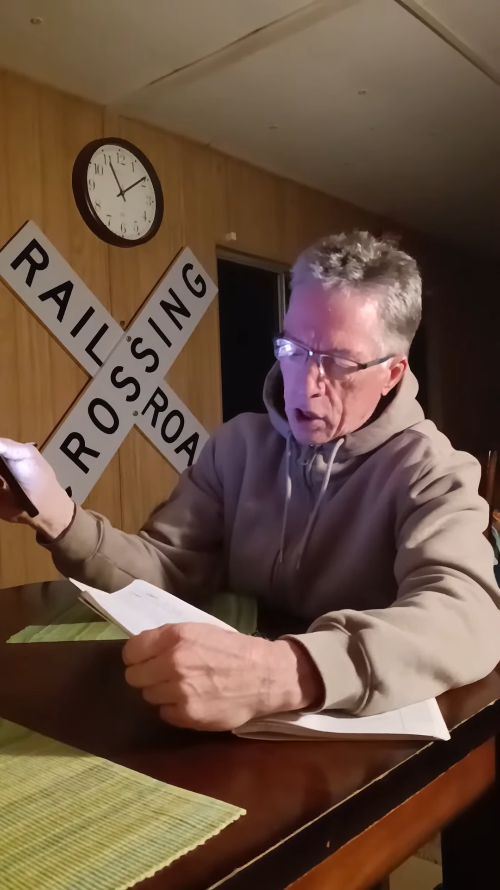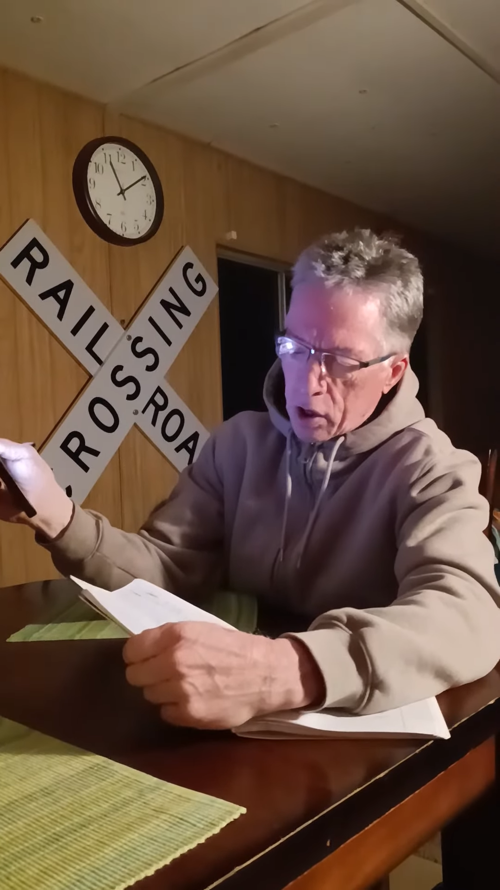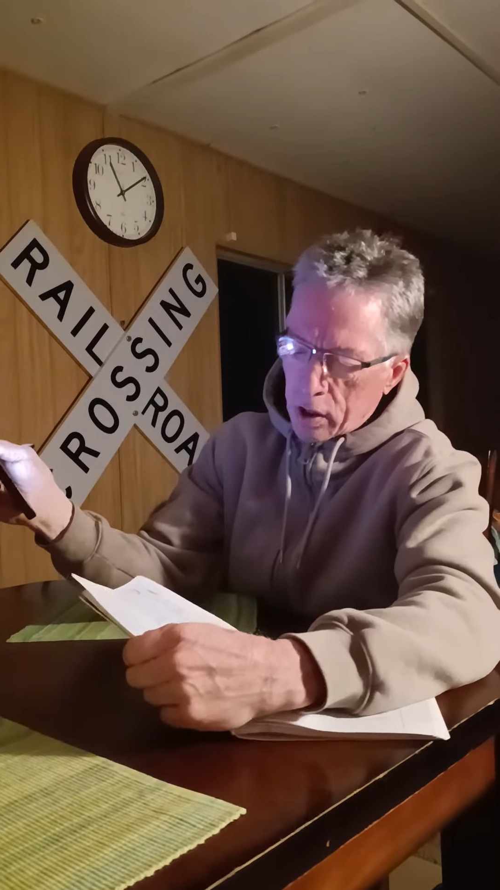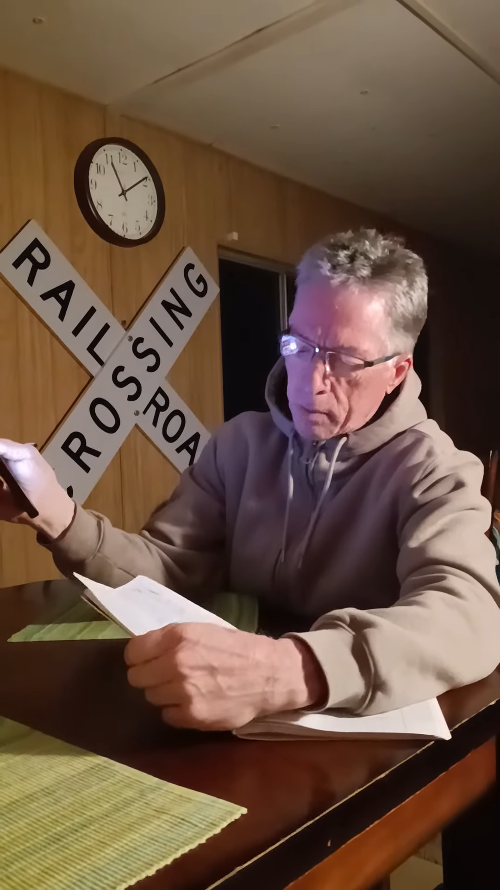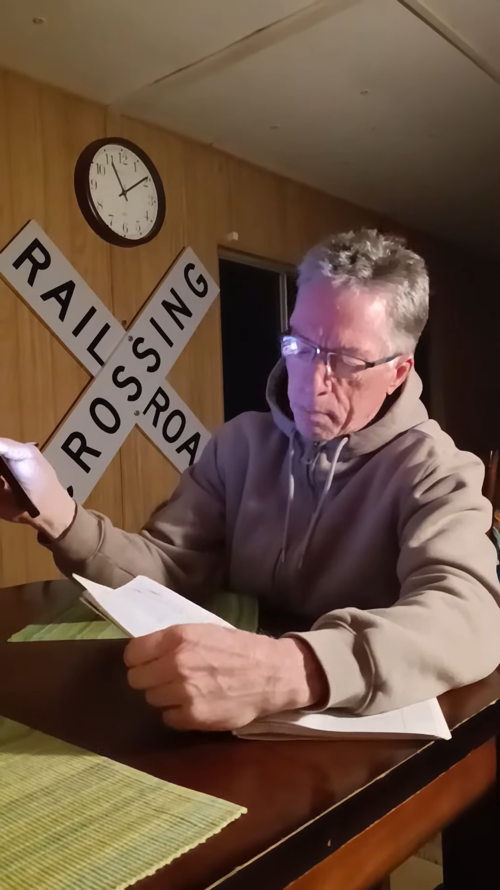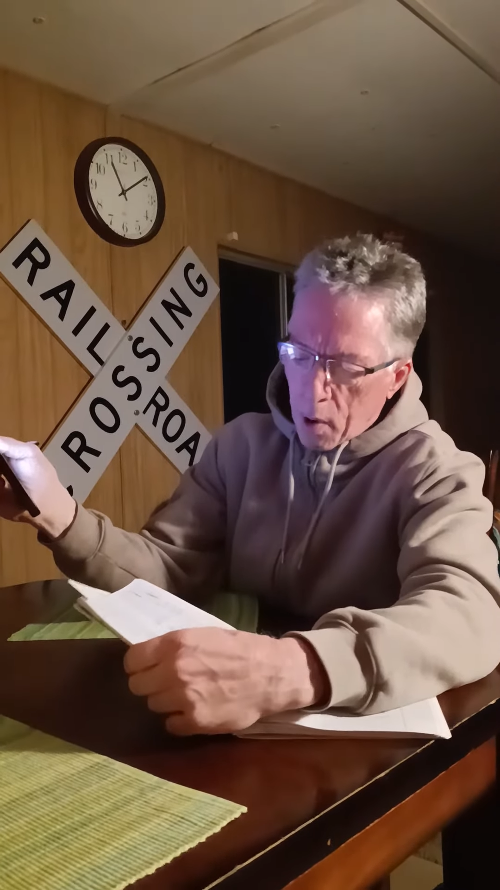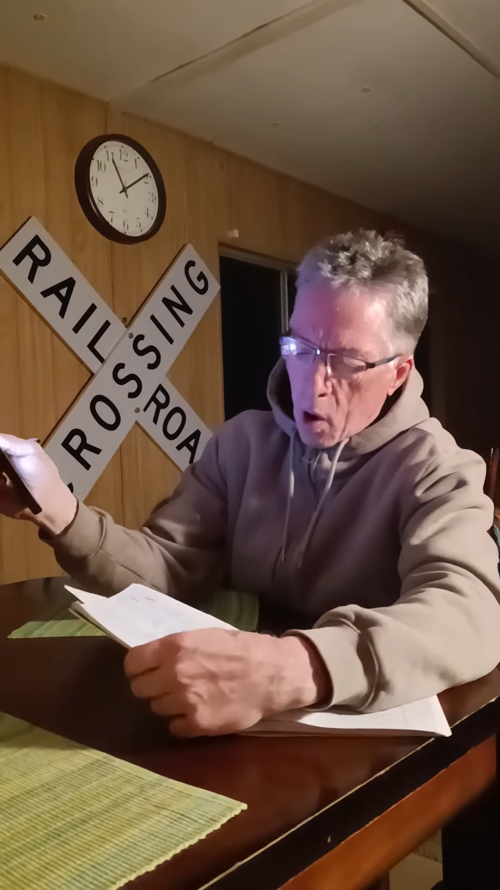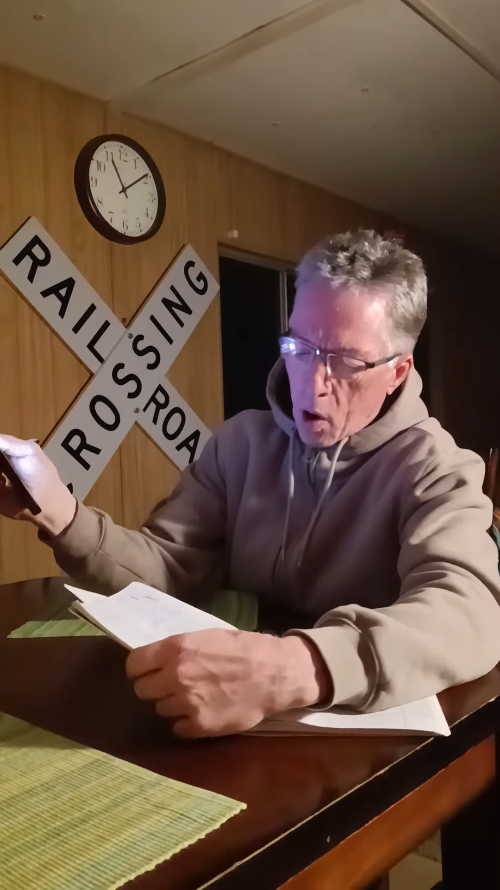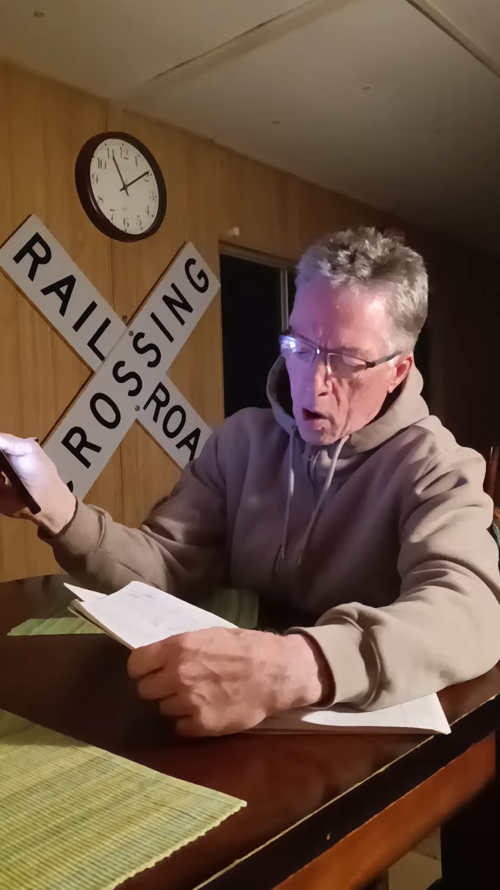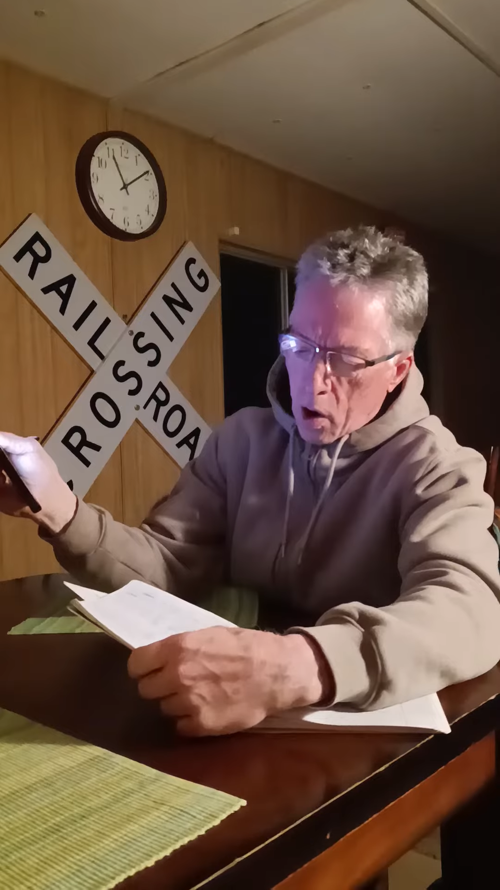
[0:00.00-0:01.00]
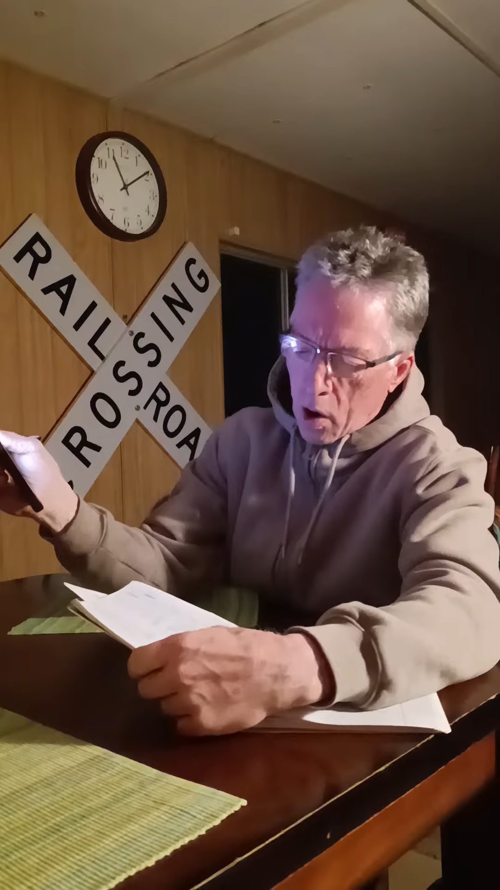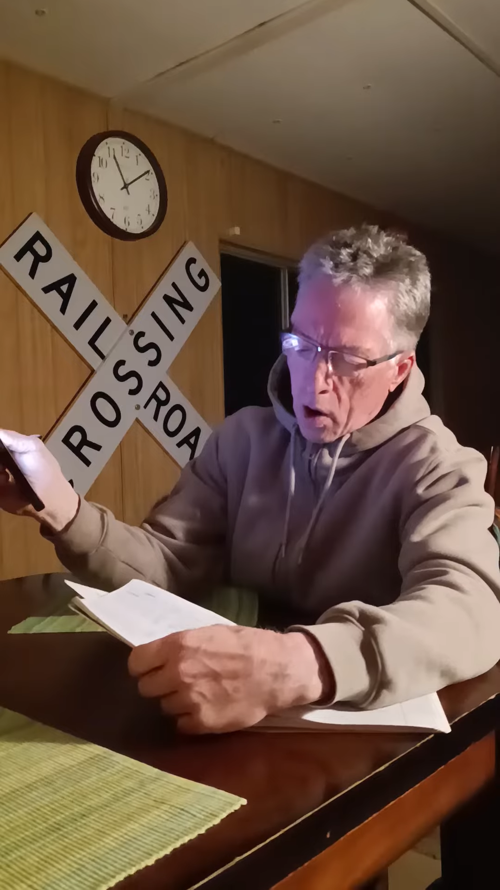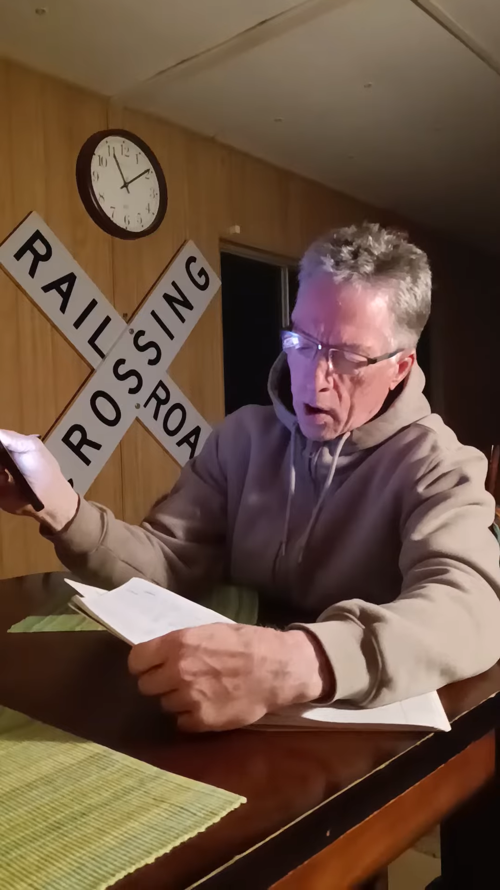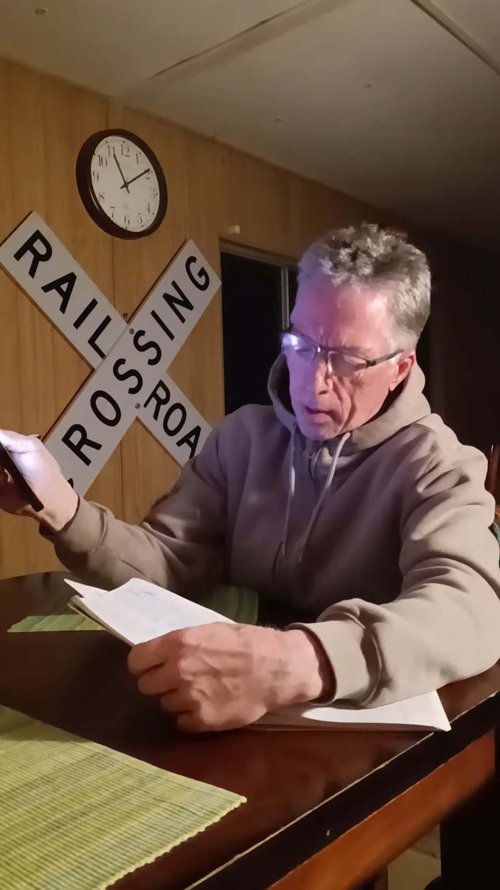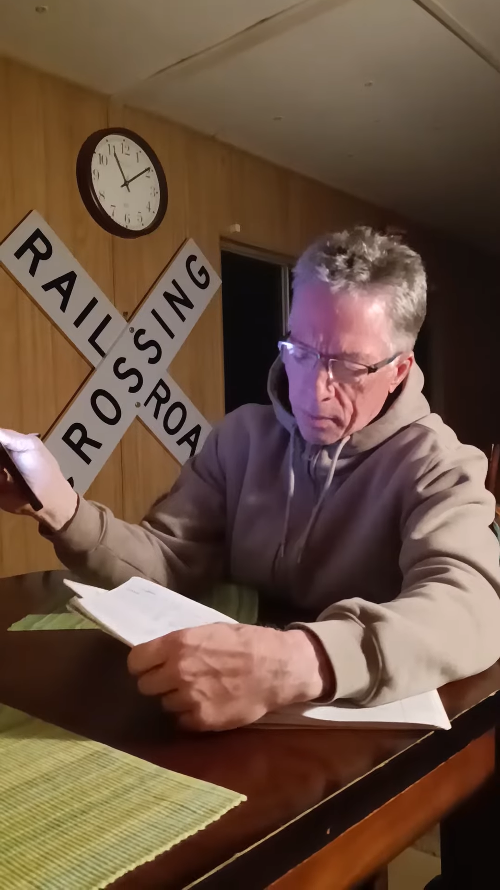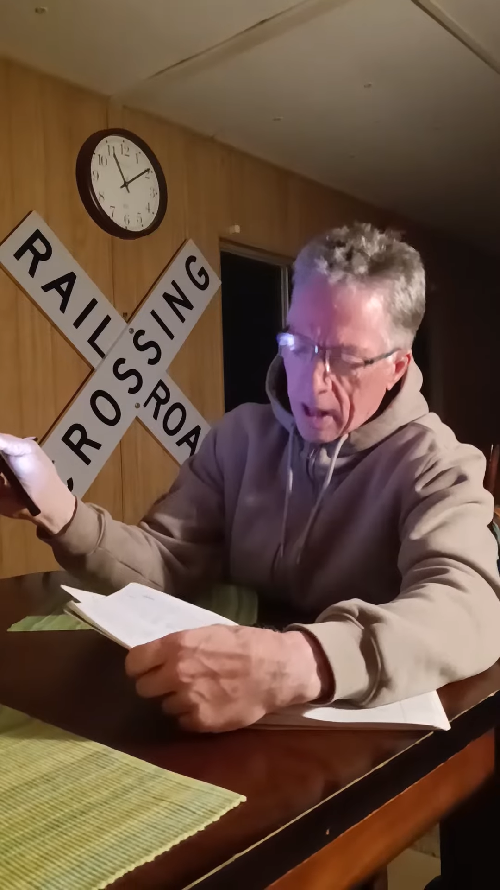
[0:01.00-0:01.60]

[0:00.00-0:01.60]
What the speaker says: good boy.